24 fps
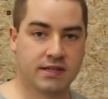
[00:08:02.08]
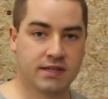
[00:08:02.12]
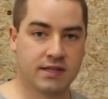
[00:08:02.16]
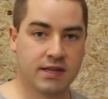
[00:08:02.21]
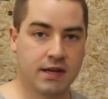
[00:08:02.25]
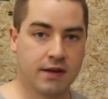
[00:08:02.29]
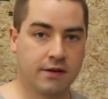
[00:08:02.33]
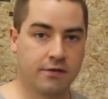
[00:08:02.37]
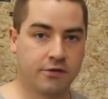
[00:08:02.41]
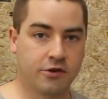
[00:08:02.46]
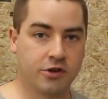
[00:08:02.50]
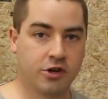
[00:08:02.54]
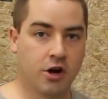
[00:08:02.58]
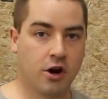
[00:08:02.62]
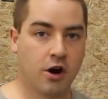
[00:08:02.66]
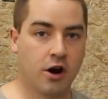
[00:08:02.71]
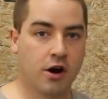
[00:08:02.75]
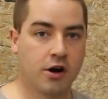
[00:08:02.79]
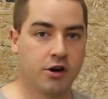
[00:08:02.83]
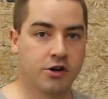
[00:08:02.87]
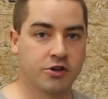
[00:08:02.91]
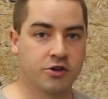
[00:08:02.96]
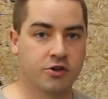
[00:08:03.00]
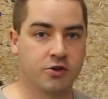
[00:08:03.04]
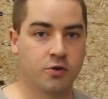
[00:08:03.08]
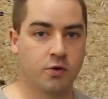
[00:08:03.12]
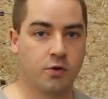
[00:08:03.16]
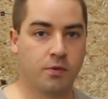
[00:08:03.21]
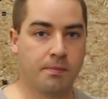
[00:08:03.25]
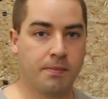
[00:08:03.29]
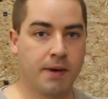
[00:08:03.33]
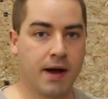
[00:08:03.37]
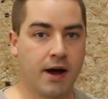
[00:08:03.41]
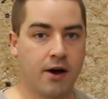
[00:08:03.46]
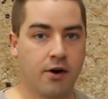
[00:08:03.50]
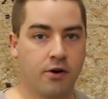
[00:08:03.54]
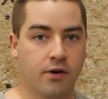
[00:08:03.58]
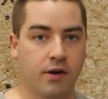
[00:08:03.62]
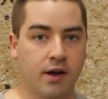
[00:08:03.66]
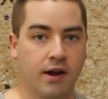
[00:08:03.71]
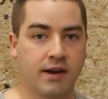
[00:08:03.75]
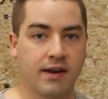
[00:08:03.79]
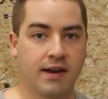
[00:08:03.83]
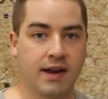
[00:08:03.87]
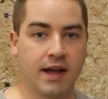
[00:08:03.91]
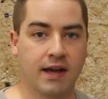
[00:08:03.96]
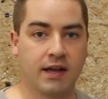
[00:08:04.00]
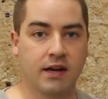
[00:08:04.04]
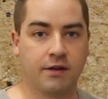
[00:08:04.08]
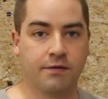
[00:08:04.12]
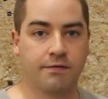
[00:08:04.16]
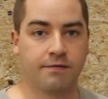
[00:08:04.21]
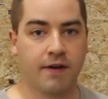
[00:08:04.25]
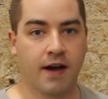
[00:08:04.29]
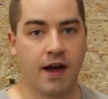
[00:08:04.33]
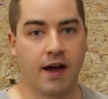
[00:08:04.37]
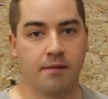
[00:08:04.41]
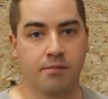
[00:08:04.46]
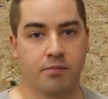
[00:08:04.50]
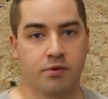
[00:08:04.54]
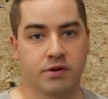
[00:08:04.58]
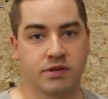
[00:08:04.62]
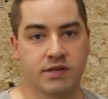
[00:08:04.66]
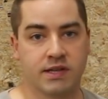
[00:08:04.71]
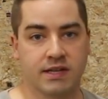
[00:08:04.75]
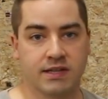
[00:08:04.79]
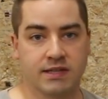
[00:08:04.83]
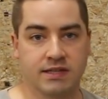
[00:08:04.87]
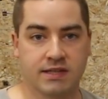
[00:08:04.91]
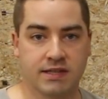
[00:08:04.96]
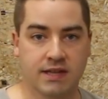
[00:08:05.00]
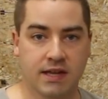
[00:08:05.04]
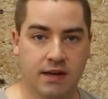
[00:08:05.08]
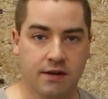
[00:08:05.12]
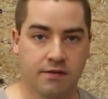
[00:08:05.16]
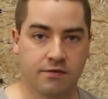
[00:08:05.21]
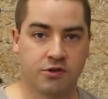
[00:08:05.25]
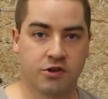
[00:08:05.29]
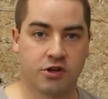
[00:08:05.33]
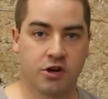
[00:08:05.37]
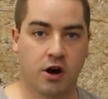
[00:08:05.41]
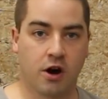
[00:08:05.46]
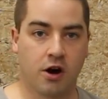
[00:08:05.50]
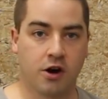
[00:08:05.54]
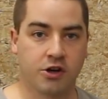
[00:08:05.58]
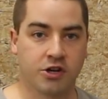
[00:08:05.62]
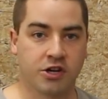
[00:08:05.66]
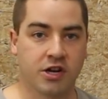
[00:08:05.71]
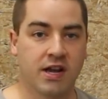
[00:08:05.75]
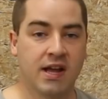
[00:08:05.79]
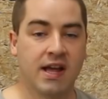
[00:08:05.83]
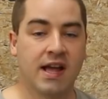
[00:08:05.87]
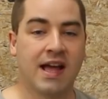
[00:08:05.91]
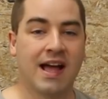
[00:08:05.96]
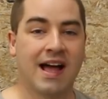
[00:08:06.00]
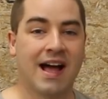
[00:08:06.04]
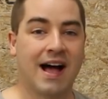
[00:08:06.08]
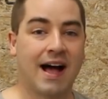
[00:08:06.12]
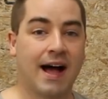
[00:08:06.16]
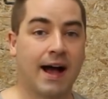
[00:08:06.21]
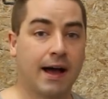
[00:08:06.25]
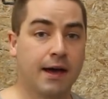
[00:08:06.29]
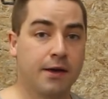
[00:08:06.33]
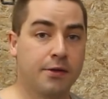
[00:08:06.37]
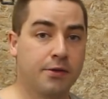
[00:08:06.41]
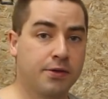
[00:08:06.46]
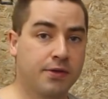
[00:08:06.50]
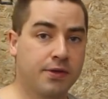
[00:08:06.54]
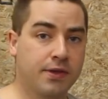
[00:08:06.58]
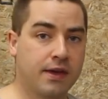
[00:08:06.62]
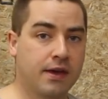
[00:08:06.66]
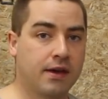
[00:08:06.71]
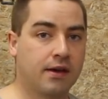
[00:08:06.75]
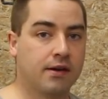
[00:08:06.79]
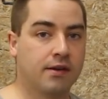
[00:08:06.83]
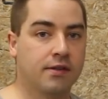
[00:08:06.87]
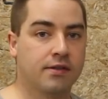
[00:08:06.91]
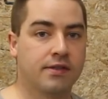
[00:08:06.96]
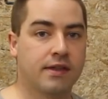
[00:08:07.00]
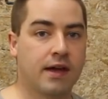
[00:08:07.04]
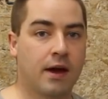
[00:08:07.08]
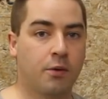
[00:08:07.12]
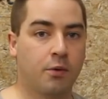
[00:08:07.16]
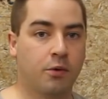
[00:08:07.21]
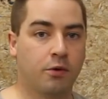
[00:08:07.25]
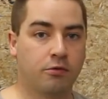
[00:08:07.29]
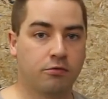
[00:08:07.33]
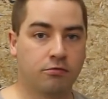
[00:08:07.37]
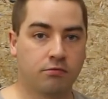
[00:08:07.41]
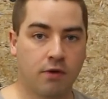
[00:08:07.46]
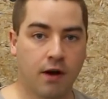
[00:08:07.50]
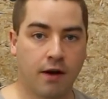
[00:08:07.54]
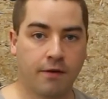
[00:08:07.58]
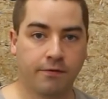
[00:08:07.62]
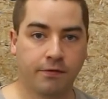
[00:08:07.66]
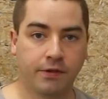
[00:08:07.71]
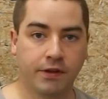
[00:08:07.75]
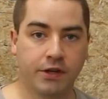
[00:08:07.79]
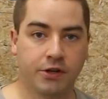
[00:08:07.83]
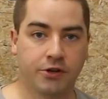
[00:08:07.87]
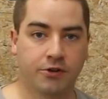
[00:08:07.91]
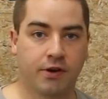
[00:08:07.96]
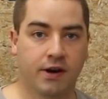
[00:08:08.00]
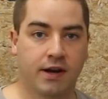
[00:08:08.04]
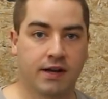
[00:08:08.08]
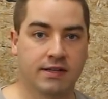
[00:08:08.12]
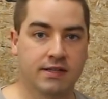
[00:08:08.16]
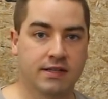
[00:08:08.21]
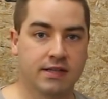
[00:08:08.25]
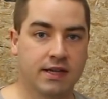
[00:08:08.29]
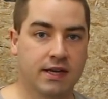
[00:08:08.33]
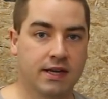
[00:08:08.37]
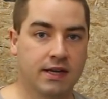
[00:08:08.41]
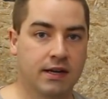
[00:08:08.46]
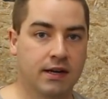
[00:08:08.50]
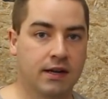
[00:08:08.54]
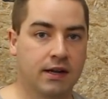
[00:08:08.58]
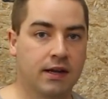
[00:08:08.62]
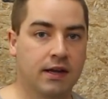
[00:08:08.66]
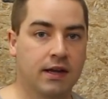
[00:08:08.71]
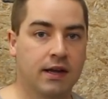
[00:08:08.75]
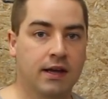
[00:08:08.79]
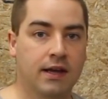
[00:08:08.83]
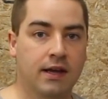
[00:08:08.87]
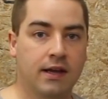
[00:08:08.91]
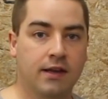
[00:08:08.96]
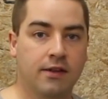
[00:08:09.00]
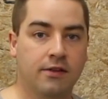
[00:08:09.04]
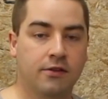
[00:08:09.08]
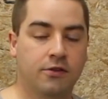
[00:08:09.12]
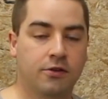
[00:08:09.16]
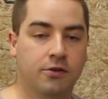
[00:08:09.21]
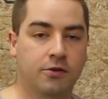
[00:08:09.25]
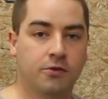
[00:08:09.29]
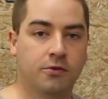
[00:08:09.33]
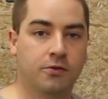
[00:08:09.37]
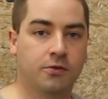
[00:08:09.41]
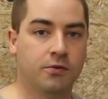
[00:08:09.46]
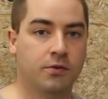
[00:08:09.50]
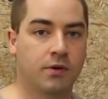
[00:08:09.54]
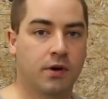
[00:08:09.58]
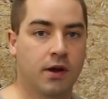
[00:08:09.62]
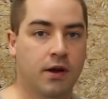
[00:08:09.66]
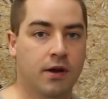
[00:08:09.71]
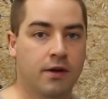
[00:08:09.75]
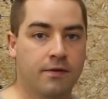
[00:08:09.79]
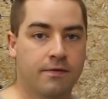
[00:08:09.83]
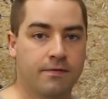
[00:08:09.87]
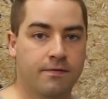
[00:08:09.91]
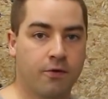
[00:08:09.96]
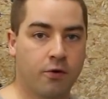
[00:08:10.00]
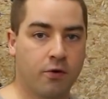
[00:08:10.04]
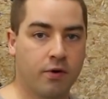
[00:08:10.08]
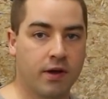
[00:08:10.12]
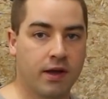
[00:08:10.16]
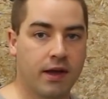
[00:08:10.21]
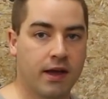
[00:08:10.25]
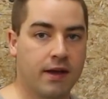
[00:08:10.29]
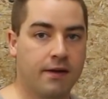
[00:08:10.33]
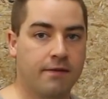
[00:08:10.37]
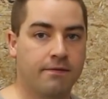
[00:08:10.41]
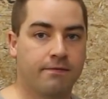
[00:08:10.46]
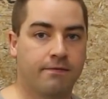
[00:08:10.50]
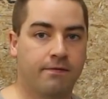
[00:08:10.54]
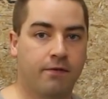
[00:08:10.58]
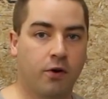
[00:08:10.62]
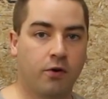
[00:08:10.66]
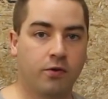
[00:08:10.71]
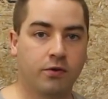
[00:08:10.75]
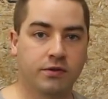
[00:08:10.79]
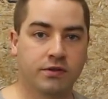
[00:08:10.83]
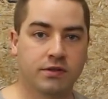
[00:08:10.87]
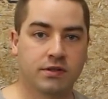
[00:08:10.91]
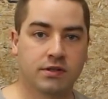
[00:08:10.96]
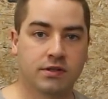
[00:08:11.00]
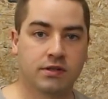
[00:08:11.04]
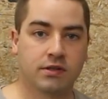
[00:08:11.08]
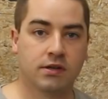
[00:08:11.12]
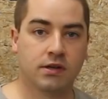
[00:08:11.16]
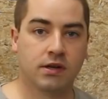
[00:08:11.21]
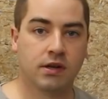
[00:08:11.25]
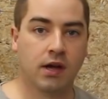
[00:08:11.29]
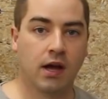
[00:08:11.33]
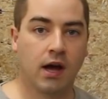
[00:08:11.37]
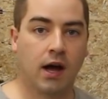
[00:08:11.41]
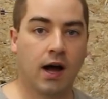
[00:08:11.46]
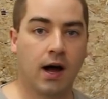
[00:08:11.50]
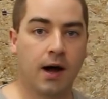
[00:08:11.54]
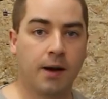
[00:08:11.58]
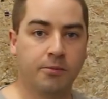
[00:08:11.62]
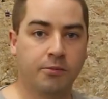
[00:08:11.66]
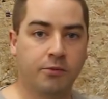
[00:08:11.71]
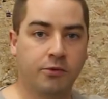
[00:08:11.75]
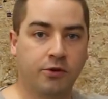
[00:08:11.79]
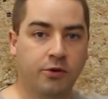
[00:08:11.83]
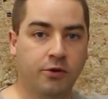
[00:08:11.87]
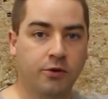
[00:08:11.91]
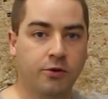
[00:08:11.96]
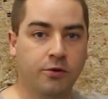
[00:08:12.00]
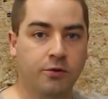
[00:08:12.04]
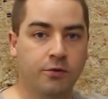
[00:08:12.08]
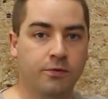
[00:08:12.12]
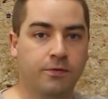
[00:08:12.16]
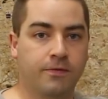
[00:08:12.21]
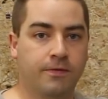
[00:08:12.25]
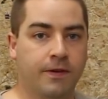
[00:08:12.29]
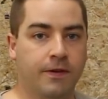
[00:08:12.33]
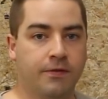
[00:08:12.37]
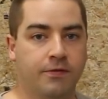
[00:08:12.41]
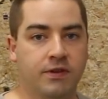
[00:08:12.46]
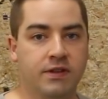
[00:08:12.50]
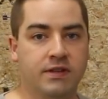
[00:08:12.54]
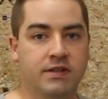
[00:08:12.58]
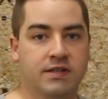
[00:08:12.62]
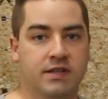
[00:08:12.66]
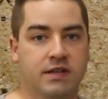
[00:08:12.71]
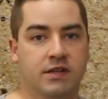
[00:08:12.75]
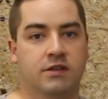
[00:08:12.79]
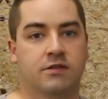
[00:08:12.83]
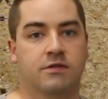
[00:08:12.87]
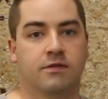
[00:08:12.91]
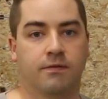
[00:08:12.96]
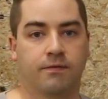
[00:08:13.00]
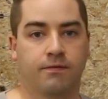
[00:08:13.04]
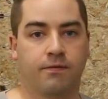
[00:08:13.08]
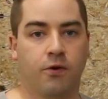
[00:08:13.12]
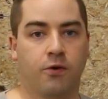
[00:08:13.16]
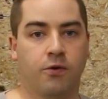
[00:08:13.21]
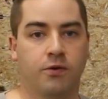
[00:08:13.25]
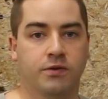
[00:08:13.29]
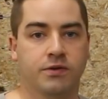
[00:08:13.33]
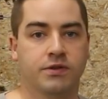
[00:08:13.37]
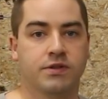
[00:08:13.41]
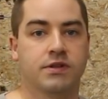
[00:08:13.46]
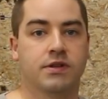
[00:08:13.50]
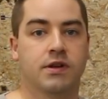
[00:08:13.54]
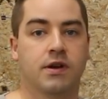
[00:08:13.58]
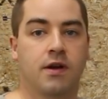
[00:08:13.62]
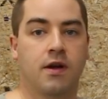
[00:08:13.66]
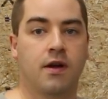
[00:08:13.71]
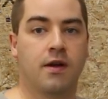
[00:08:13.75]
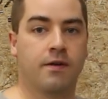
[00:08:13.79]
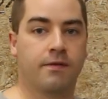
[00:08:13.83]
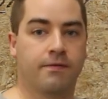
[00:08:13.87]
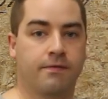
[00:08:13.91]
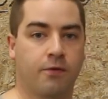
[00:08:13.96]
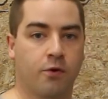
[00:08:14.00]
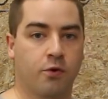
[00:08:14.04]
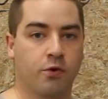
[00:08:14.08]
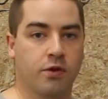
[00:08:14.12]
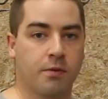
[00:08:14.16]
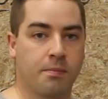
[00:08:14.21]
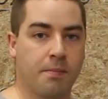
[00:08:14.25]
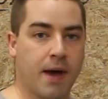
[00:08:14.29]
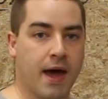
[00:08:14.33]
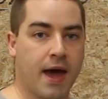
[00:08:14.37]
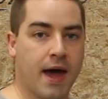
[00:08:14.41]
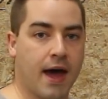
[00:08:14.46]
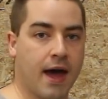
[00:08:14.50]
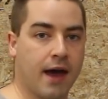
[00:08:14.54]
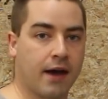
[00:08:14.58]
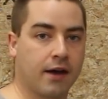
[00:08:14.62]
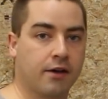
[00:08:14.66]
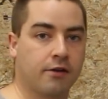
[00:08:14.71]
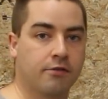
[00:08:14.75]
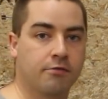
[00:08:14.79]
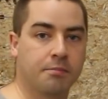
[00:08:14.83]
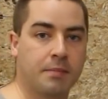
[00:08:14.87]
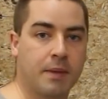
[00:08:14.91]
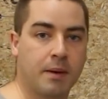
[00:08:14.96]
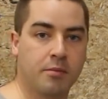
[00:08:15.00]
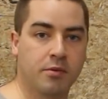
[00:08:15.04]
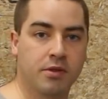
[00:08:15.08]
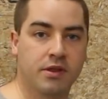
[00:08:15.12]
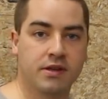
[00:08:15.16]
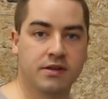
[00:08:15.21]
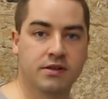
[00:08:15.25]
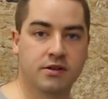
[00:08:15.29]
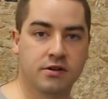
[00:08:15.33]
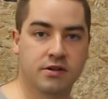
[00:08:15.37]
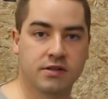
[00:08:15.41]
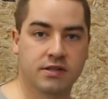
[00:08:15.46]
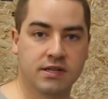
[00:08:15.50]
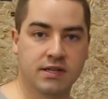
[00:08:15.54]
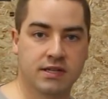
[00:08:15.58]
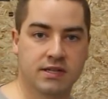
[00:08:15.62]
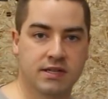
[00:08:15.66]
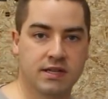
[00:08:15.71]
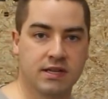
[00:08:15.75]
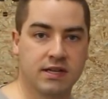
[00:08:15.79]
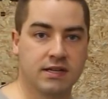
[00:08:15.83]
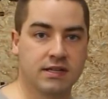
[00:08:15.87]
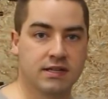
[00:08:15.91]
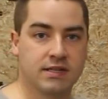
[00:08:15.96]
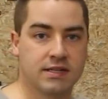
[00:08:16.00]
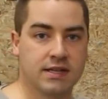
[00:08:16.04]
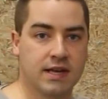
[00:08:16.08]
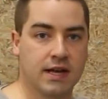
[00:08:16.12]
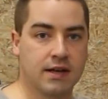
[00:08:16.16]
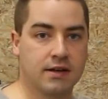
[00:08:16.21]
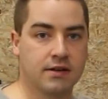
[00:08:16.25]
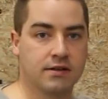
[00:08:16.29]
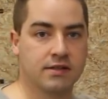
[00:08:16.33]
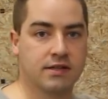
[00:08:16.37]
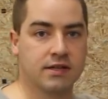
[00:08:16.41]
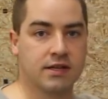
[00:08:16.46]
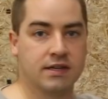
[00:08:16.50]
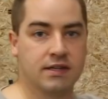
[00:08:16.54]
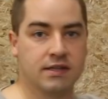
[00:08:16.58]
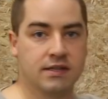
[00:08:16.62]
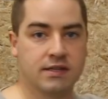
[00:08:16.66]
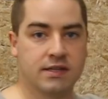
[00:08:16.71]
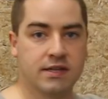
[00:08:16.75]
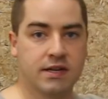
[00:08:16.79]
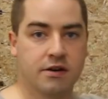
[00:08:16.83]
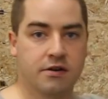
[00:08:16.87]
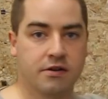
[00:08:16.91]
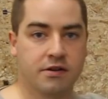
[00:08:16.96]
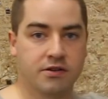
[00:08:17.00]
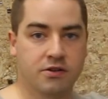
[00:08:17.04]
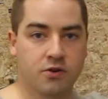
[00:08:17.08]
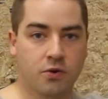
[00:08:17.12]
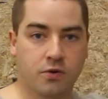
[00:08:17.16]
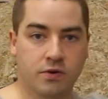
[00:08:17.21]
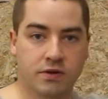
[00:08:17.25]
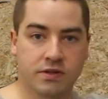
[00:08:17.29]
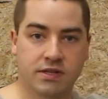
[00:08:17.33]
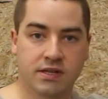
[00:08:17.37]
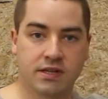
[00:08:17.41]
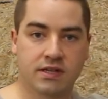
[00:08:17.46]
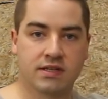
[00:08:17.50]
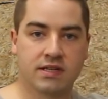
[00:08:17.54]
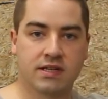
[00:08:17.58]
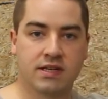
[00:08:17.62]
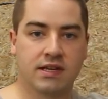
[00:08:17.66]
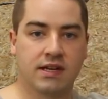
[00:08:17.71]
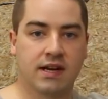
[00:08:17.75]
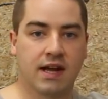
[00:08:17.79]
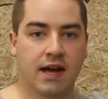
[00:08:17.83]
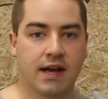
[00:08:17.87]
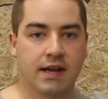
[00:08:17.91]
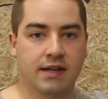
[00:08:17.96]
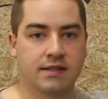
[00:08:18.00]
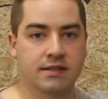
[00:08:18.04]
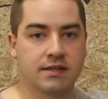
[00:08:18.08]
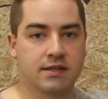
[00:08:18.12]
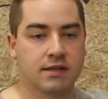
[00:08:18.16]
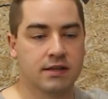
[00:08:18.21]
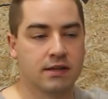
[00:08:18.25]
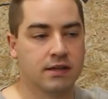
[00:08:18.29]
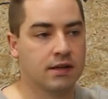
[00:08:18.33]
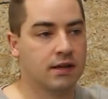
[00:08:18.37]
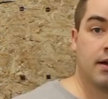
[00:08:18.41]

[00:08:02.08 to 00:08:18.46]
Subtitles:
state of charge to about a 95% state of charge. I think that will roughly translate into 48 volts up to 56 volts for the pack. Remember, these are 16 cells in series, or 16S.